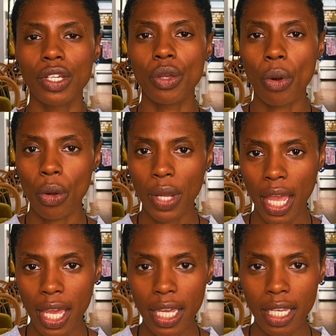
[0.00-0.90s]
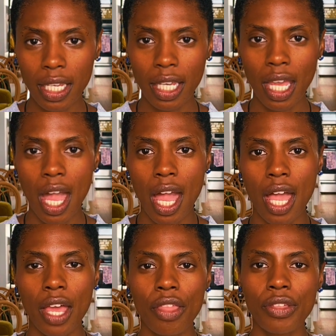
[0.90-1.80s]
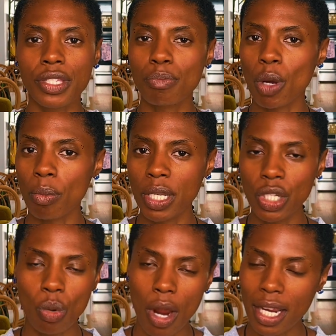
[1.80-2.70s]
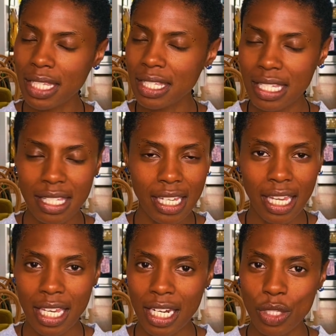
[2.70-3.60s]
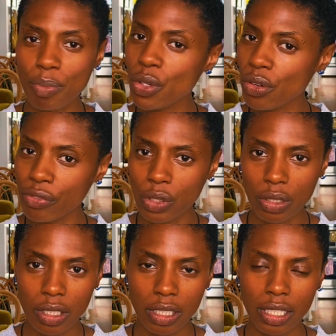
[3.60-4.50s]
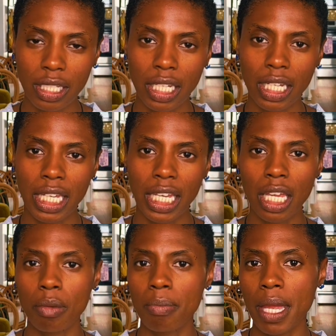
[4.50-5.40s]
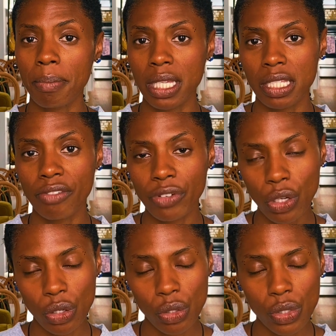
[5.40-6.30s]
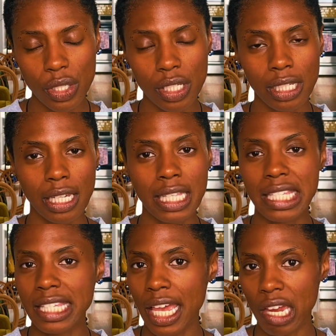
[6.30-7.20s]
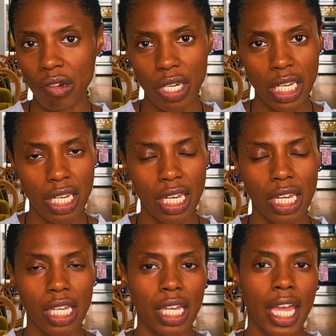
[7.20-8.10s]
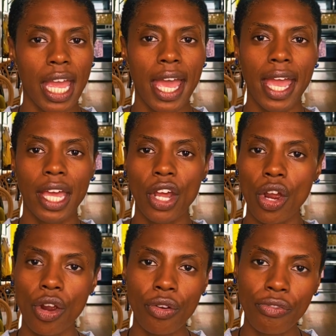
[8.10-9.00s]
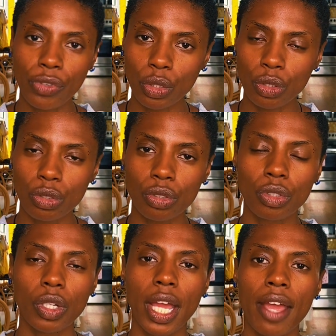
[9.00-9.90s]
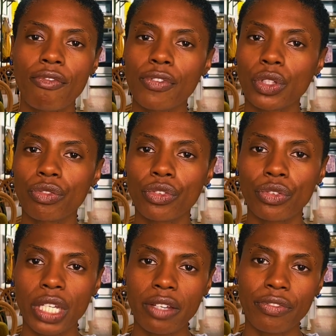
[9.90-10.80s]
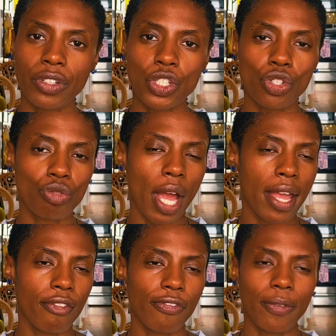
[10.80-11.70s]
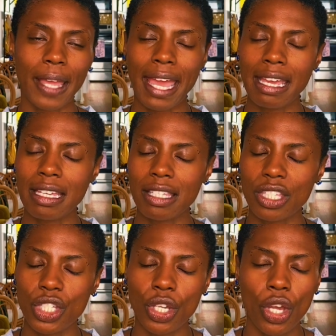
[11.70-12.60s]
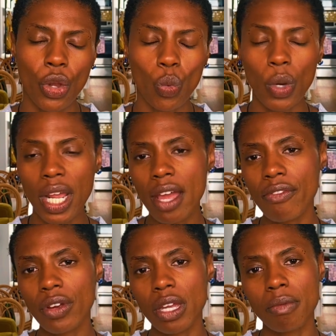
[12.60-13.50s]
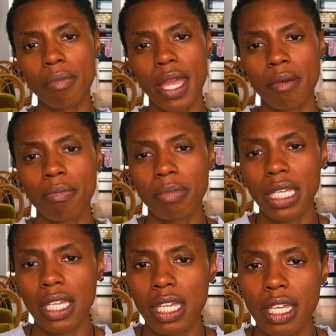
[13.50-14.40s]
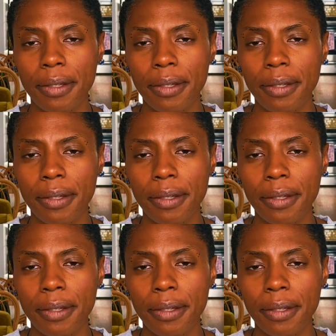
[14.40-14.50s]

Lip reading: you're okay. This moment you are existing in is beautiful. It may be difficult and scary and hurtful and full of grief and strife, angst, whatever it may be.